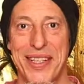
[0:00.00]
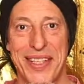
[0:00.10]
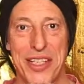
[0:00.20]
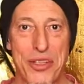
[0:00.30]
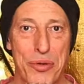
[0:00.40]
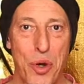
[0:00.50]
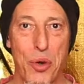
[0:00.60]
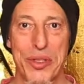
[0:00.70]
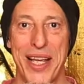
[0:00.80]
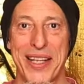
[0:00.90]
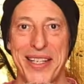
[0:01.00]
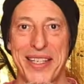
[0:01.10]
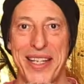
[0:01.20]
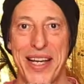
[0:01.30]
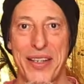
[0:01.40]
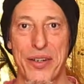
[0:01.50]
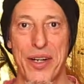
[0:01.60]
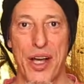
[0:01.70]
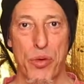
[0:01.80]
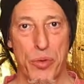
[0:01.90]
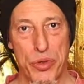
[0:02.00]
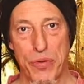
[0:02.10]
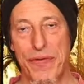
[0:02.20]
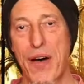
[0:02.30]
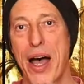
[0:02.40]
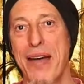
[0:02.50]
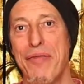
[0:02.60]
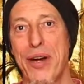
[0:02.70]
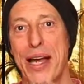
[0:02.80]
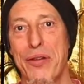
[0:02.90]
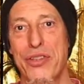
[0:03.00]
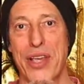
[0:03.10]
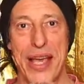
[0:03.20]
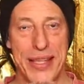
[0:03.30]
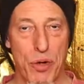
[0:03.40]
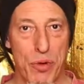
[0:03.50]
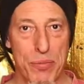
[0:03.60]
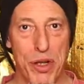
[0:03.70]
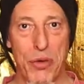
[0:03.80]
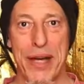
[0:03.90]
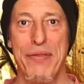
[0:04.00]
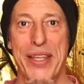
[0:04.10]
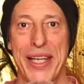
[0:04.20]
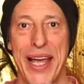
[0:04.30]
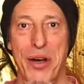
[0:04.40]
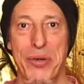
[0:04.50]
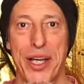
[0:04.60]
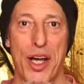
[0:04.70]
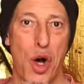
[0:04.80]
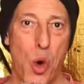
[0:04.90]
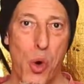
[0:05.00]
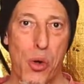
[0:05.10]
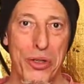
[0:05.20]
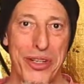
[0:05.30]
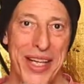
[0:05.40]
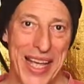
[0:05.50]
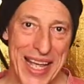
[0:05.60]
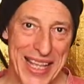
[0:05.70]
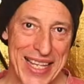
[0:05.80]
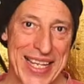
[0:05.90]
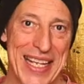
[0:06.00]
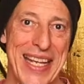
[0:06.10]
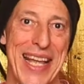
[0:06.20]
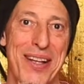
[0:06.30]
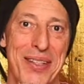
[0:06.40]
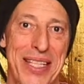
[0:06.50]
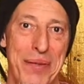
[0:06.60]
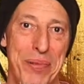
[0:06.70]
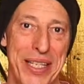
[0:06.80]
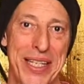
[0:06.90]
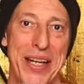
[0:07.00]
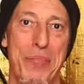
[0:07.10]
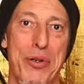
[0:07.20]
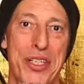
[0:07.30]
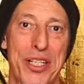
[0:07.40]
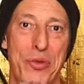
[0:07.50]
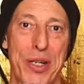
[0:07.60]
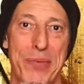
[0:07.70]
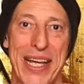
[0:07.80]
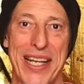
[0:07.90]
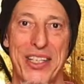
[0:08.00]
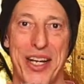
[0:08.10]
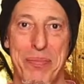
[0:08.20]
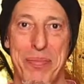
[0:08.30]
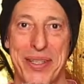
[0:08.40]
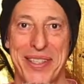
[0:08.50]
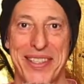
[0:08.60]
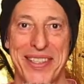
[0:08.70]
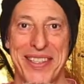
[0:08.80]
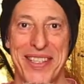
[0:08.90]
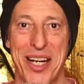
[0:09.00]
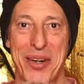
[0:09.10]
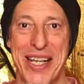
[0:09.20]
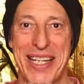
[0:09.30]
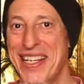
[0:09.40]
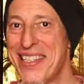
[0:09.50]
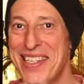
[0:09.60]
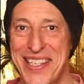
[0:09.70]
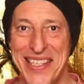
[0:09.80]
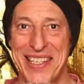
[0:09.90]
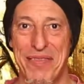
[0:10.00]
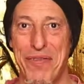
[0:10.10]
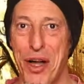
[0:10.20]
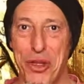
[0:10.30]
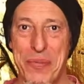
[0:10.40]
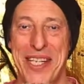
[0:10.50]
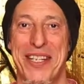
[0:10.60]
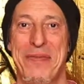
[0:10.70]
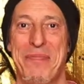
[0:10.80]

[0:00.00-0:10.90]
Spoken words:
Let's do the whole technique together. We'll do 5 rounds, then we'll blow everything out, hold, and then inhale deeply, pushing the rib cage up. Alright? It's easy. Follow me.